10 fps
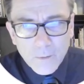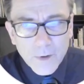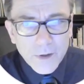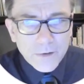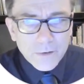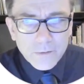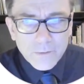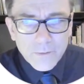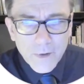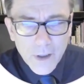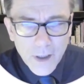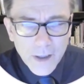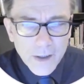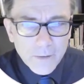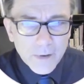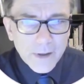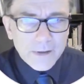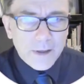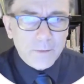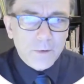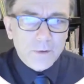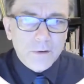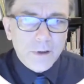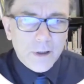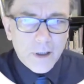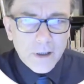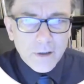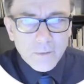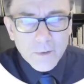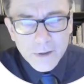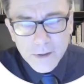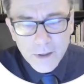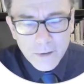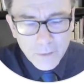we do AQA exam board. Okay, when I say